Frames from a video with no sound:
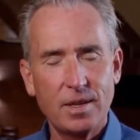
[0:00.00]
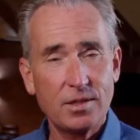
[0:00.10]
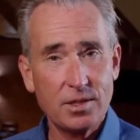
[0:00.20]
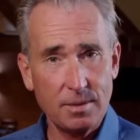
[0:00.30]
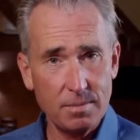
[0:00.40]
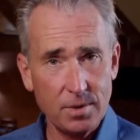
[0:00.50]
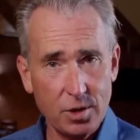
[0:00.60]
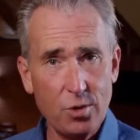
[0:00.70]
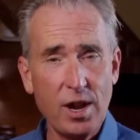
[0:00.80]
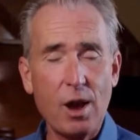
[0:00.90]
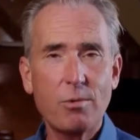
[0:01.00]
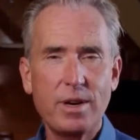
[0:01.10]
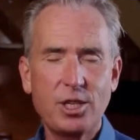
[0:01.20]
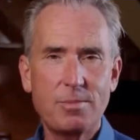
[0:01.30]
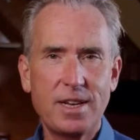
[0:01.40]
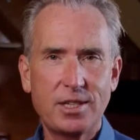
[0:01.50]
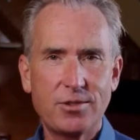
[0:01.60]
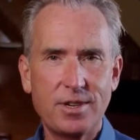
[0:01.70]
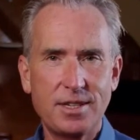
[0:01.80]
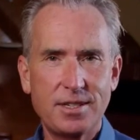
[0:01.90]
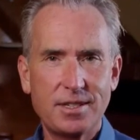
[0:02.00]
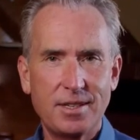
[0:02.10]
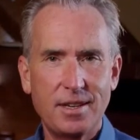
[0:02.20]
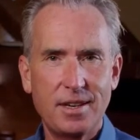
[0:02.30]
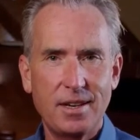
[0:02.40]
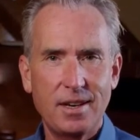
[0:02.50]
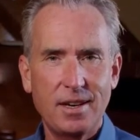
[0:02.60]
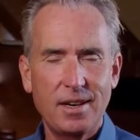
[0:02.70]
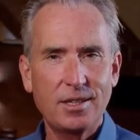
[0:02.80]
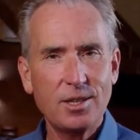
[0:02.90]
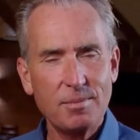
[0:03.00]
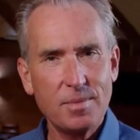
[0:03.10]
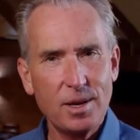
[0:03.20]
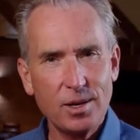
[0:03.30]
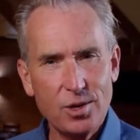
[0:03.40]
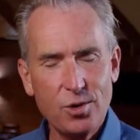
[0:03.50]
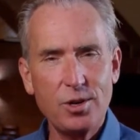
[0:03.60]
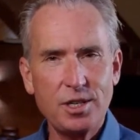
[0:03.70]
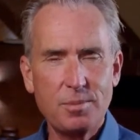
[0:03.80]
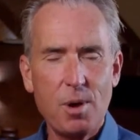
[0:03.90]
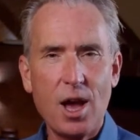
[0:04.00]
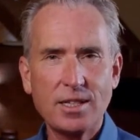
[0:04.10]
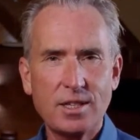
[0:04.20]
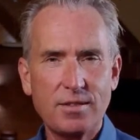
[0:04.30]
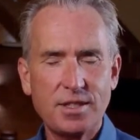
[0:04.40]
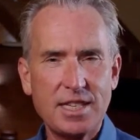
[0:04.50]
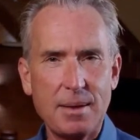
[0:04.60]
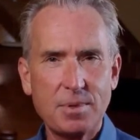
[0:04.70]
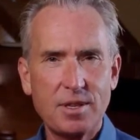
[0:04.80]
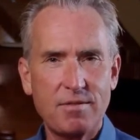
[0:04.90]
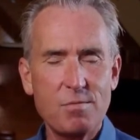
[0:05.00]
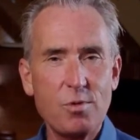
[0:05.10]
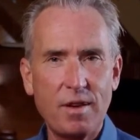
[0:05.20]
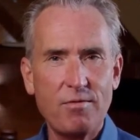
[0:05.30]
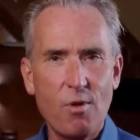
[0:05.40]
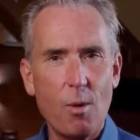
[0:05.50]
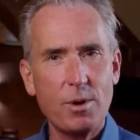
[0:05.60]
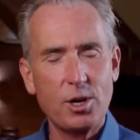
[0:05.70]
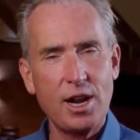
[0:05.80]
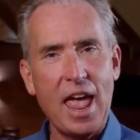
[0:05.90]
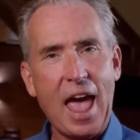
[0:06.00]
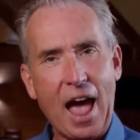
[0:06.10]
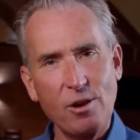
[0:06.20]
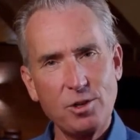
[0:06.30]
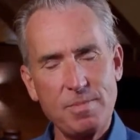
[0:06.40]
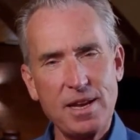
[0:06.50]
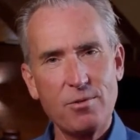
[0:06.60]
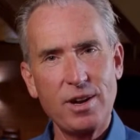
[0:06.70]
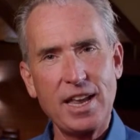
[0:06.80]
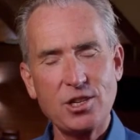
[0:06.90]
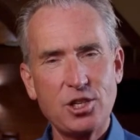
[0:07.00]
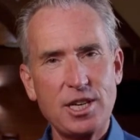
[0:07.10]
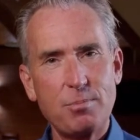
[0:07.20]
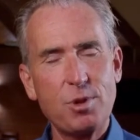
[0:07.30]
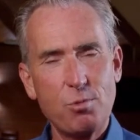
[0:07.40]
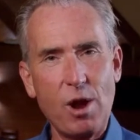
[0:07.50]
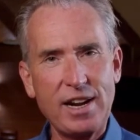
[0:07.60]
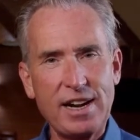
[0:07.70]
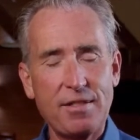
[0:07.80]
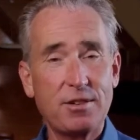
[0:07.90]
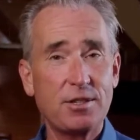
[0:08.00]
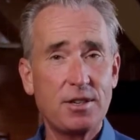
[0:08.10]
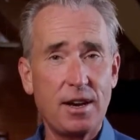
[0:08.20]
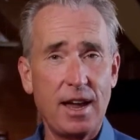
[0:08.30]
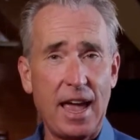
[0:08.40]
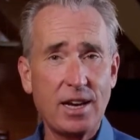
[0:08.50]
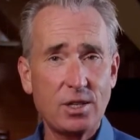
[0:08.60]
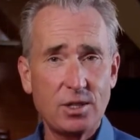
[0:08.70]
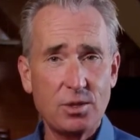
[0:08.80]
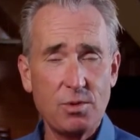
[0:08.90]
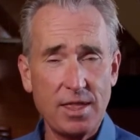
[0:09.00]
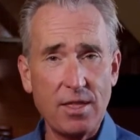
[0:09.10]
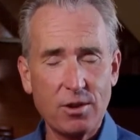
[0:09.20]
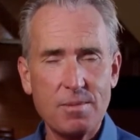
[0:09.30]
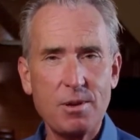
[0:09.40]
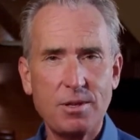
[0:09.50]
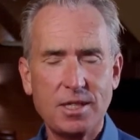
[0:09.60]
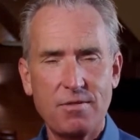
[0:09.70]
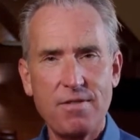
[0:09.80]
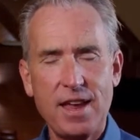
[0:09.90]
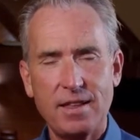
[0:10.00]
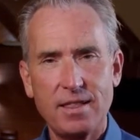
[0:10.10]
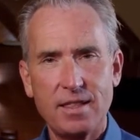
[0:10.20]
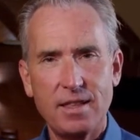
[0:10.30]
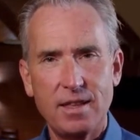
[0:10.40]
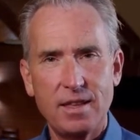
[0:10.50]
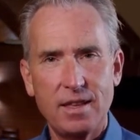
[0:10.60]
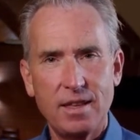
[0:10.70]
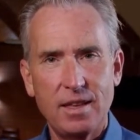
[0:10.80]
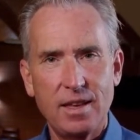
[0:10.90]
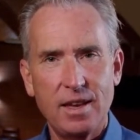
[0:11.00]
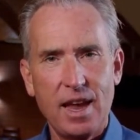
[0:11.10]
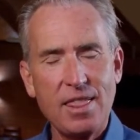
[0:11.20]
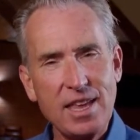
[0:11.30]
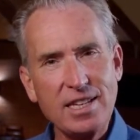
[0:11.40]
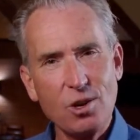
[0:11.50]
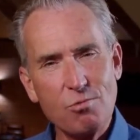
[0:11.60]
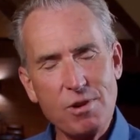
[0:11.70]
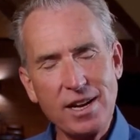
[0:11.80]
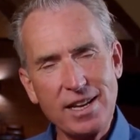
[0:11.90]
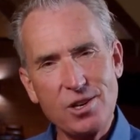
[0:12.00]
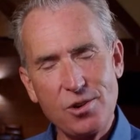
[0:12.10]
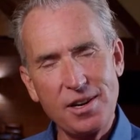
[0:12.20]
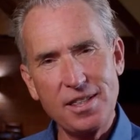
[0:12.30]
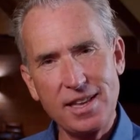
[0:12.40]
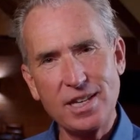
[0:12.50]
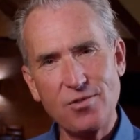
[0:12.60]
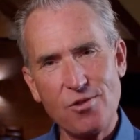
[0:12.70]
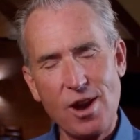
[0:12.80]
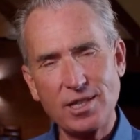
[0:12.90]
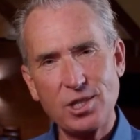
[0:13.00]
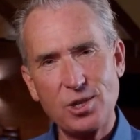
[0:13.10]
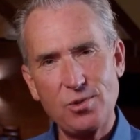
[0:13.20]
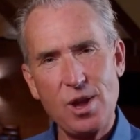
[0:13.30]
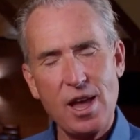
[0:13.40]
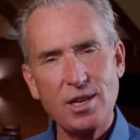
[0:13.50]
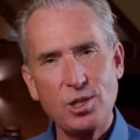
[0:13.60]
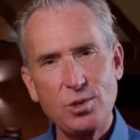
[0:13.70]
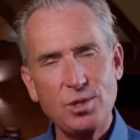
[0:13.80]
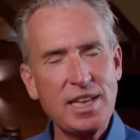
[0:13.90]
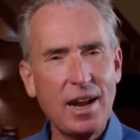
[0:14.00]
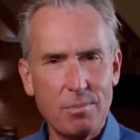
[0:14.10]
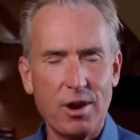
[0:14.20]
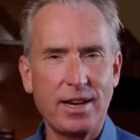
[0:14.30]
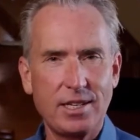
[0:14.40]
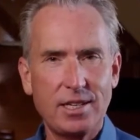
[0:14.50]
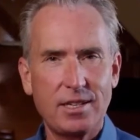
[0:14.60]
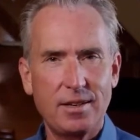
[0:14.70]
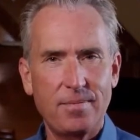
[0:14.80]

some good outreach ministries, some good positive steps of moving forward and how to be in a relationship with one another and with other communities of faith. And these are really good things for us to celebrate,